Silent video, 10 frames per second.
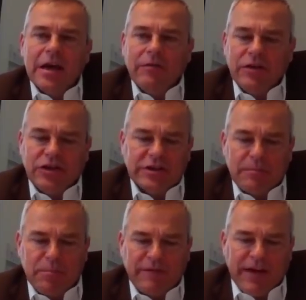which is a
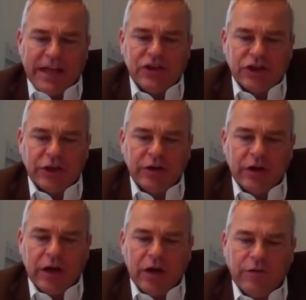prevention
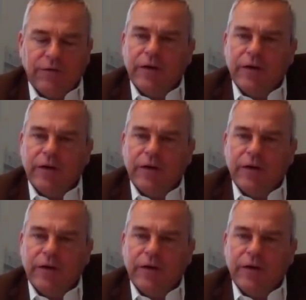of